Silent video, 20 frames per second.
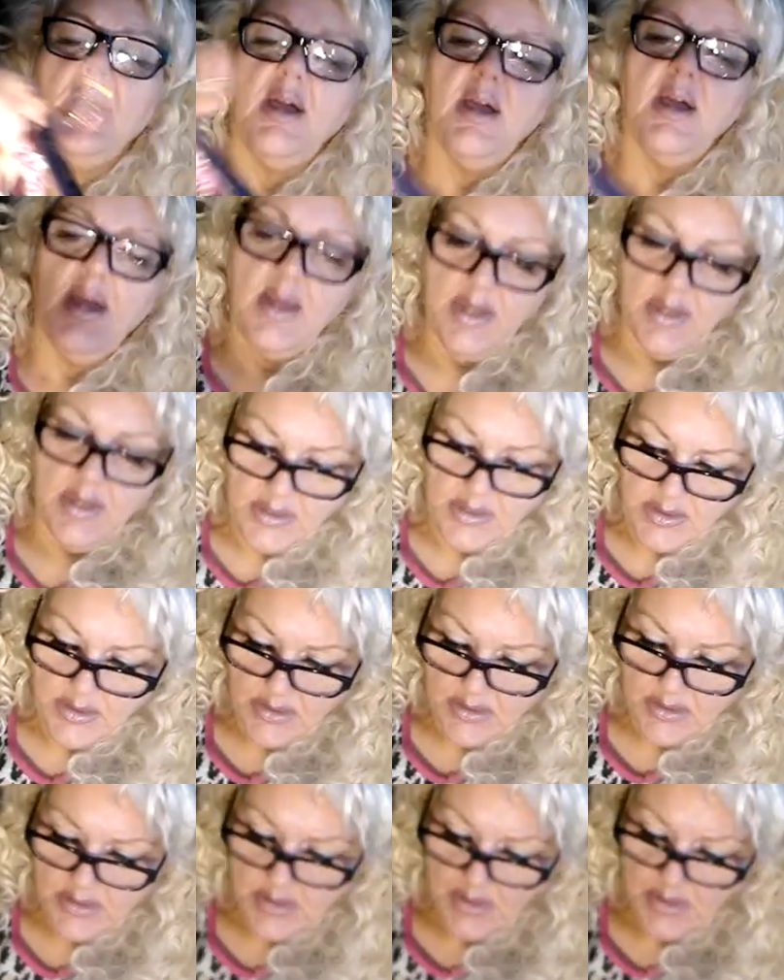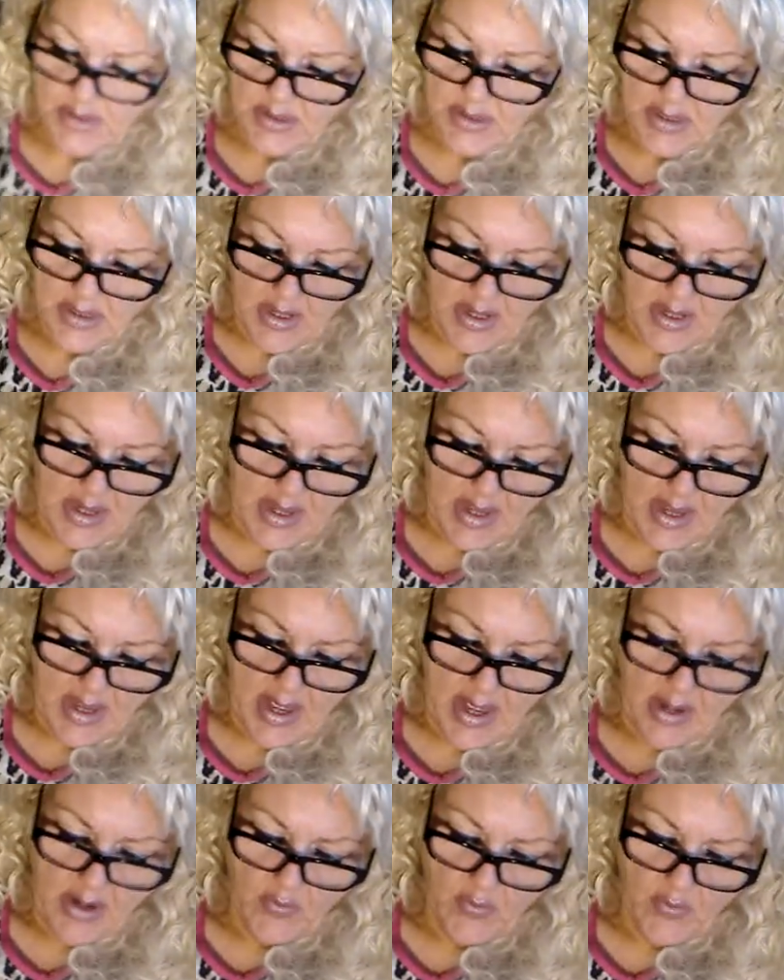And
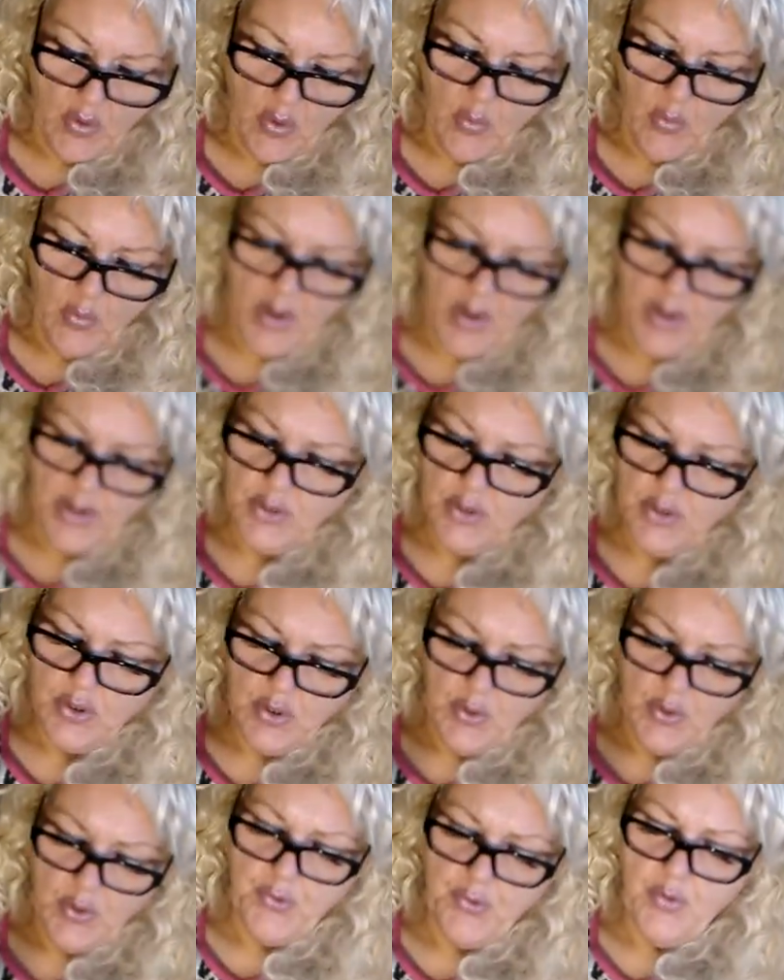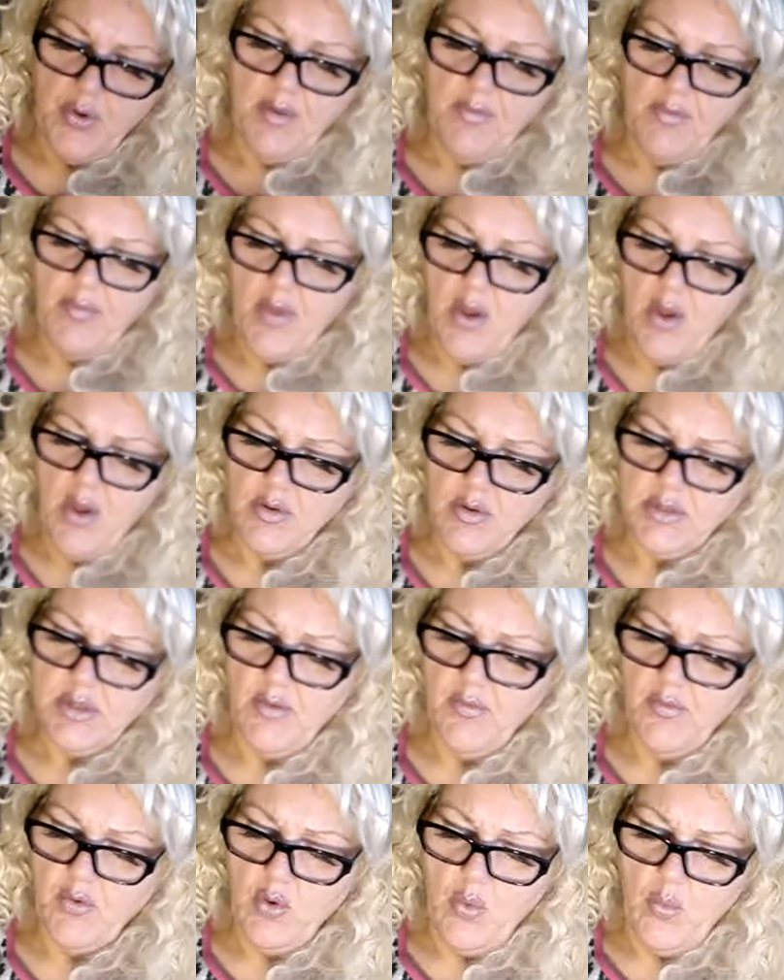I've got one, two, three of those.
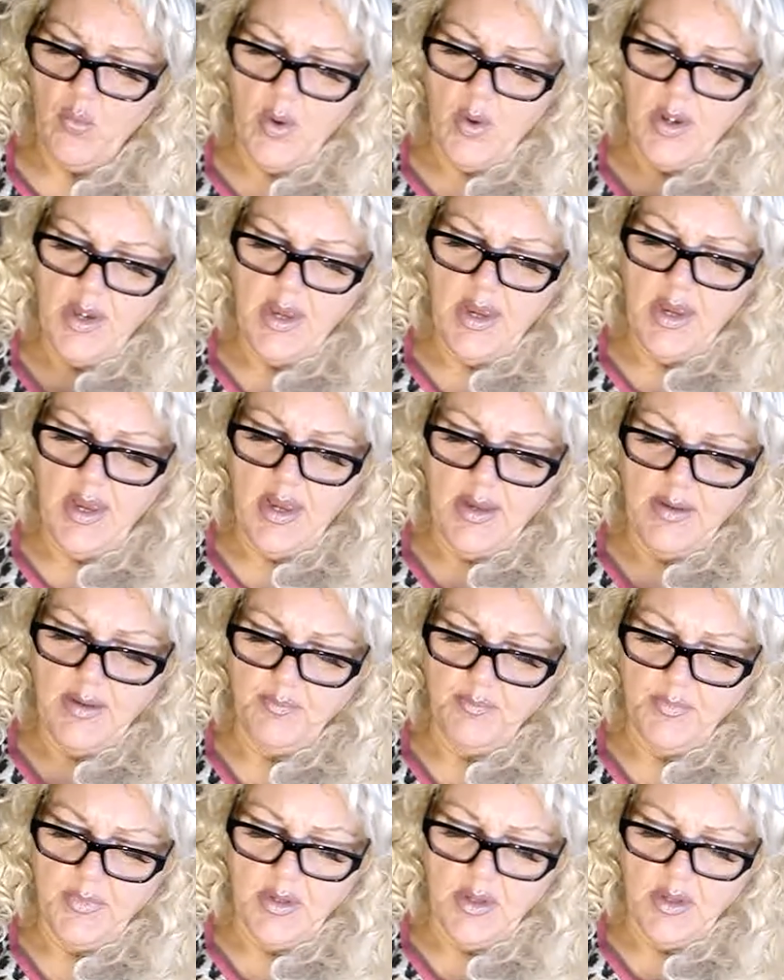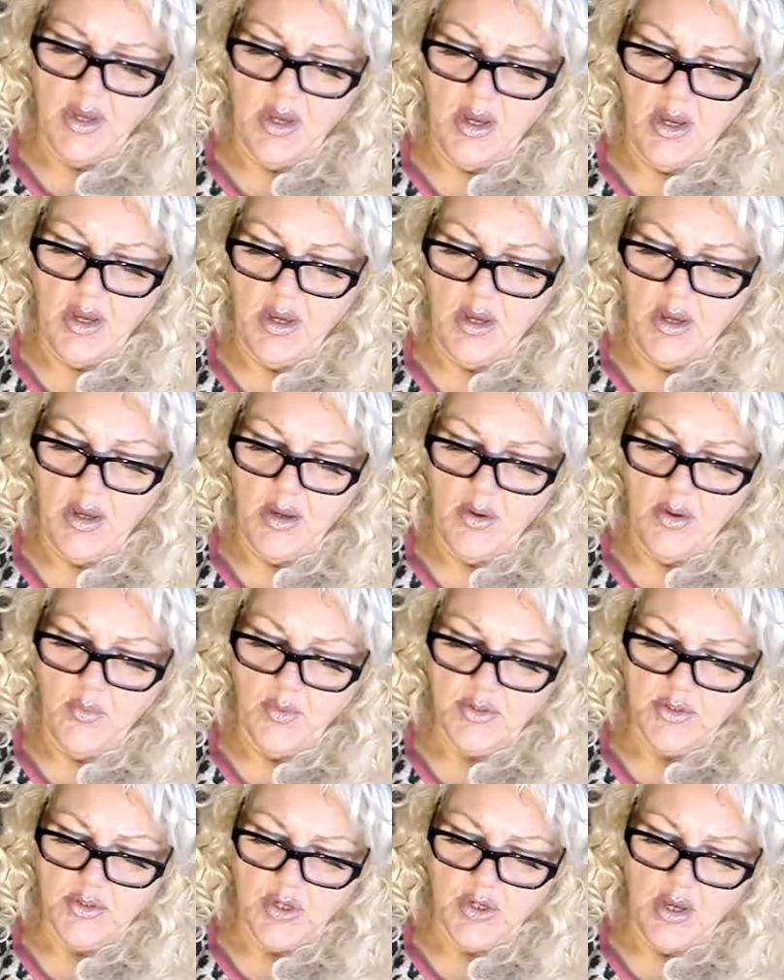I've got one in,
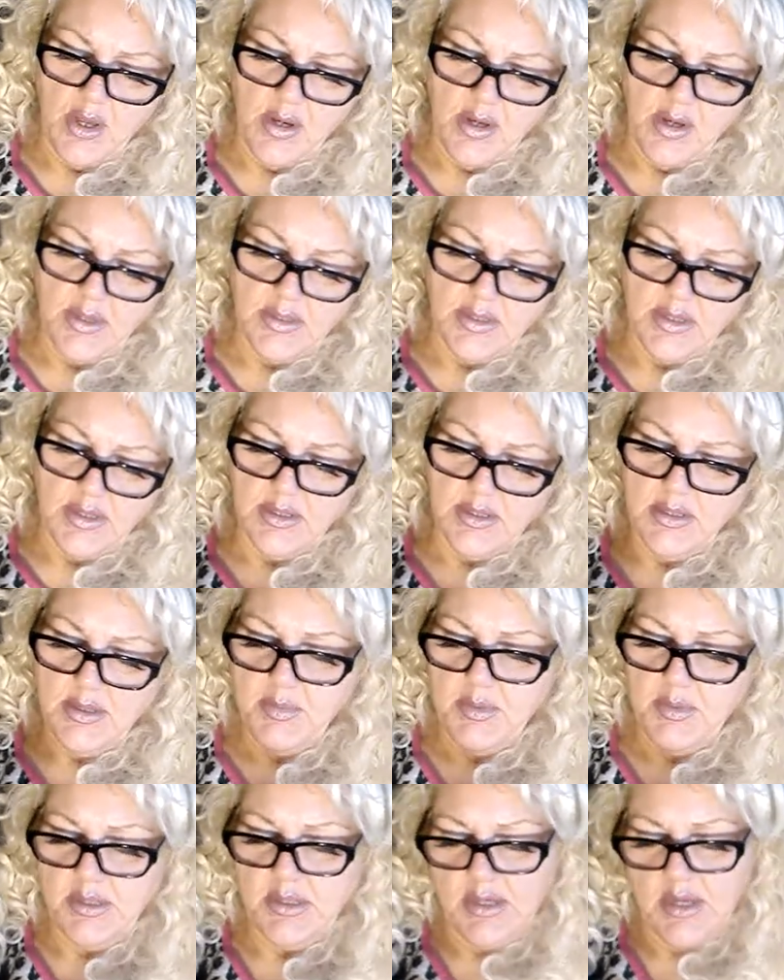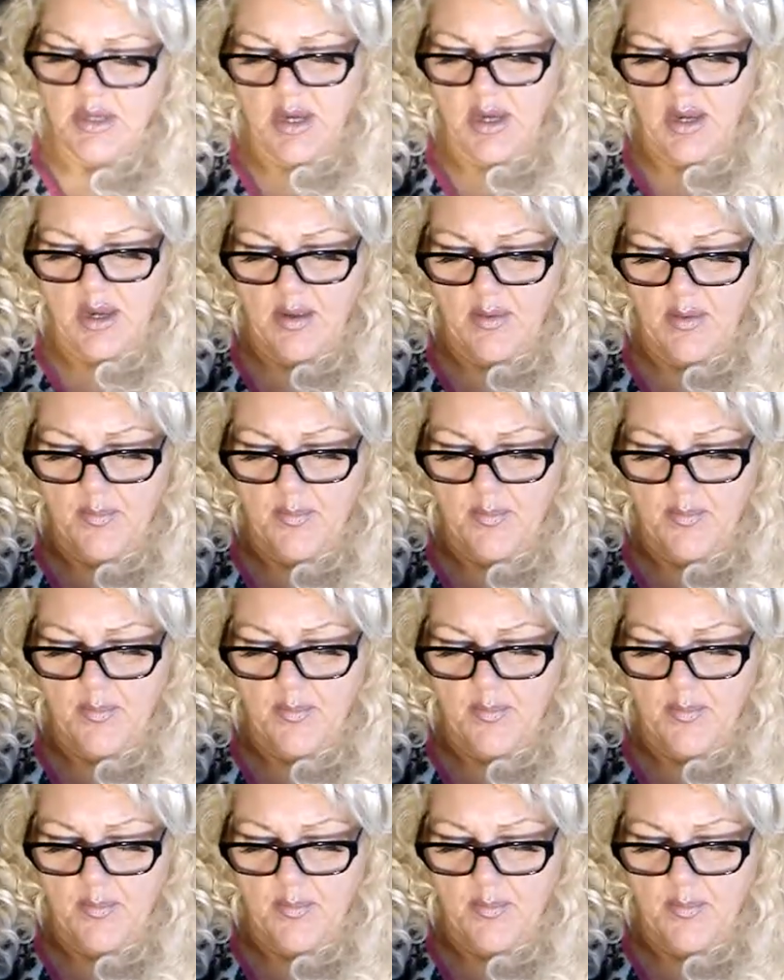which colour is this? Let me see.